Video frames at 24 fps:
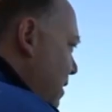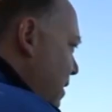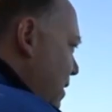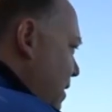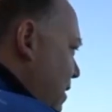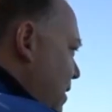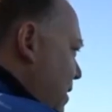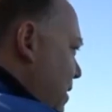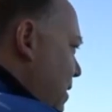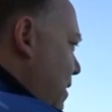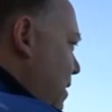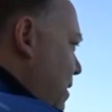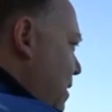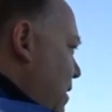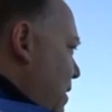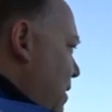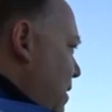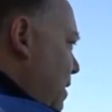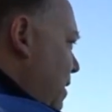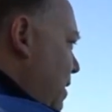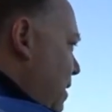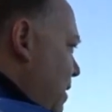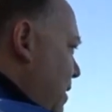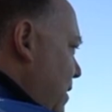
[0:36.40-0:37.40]
They respond
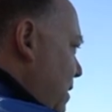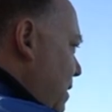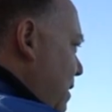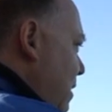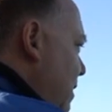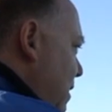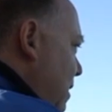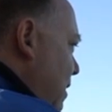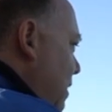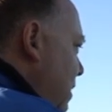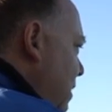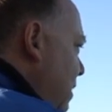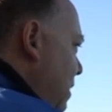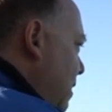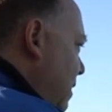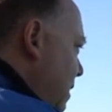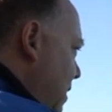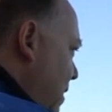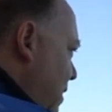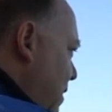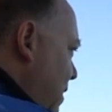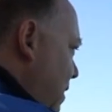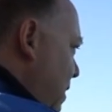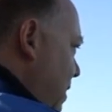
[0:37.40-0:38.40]
extremely well to
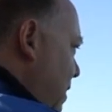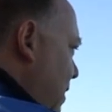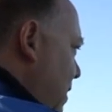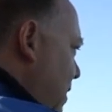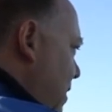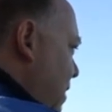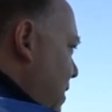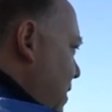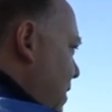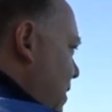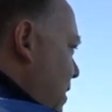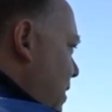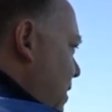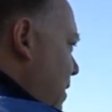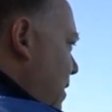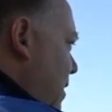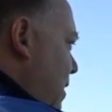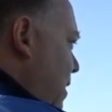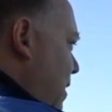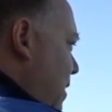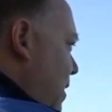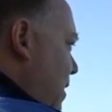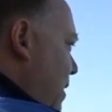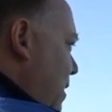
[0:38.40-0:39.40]
Burley, and when
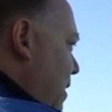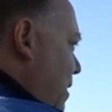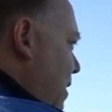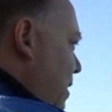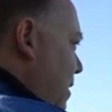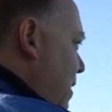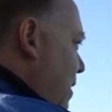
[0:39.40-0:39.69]
hooked, they run